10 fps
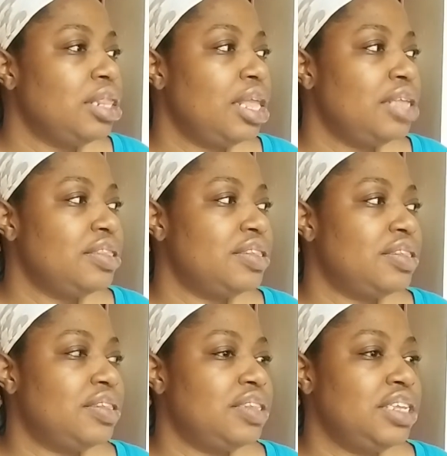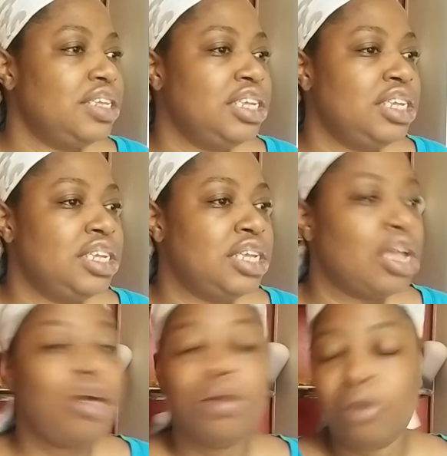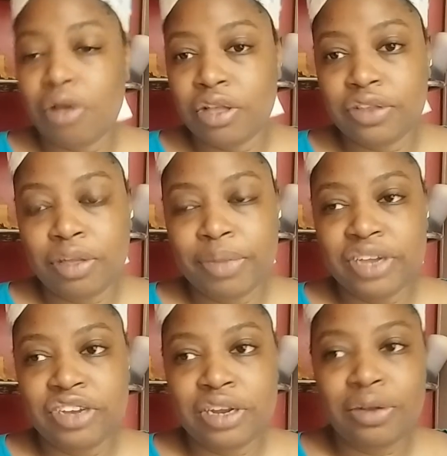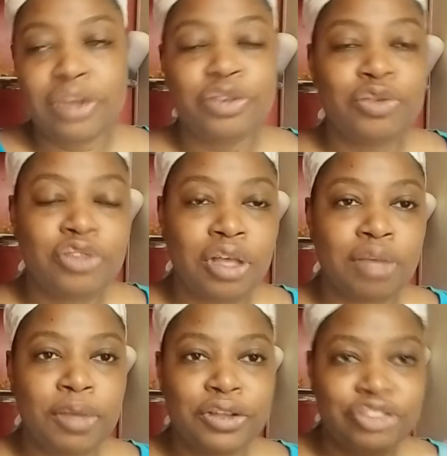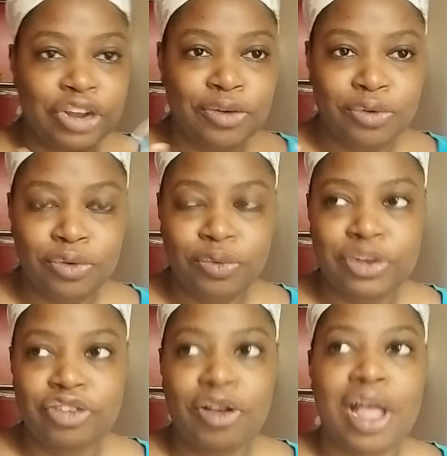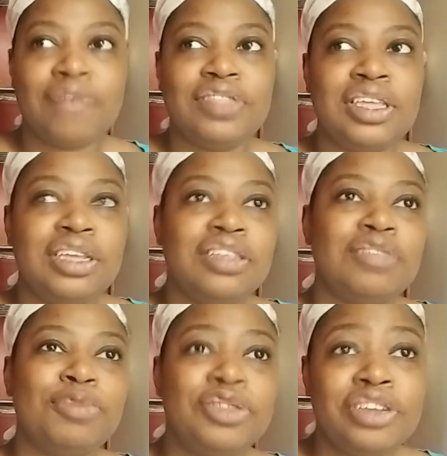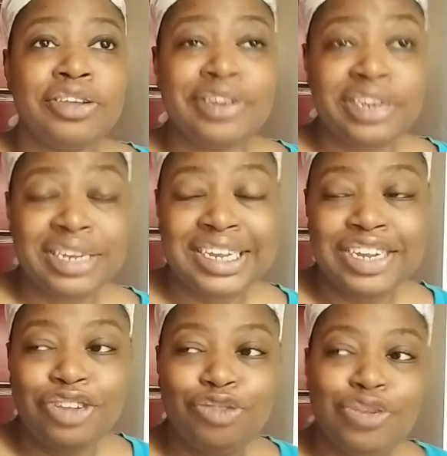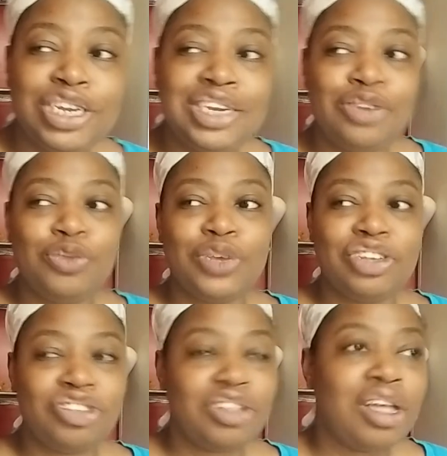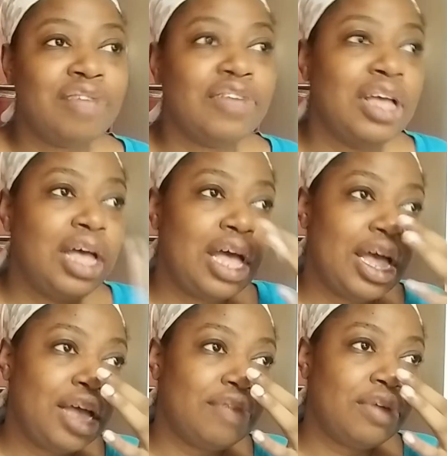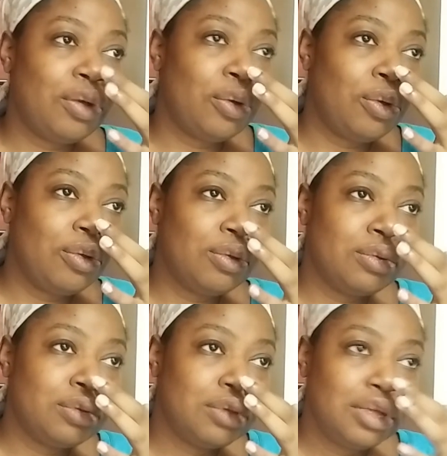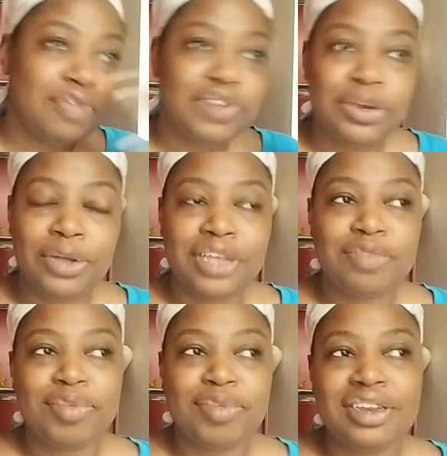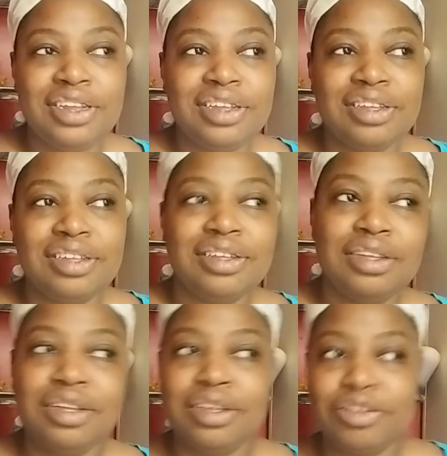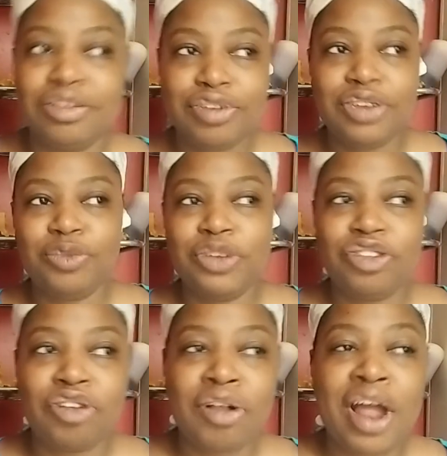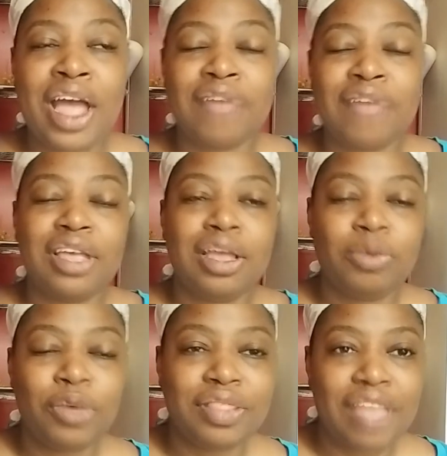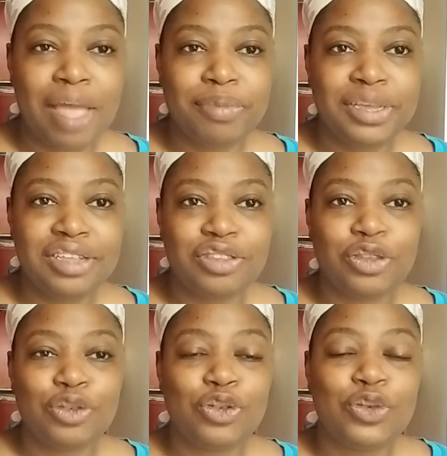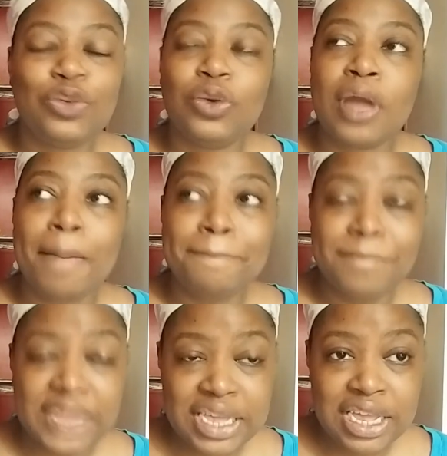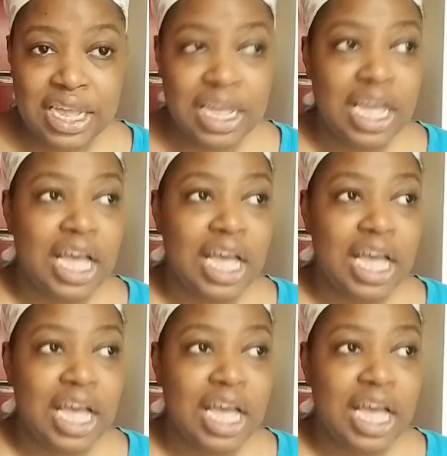Let's see. Oh, also on my channel, I do talk about general witchcraft things, particularly green witch stuff. I have a whole video explaining green witchcraft and what that means to me.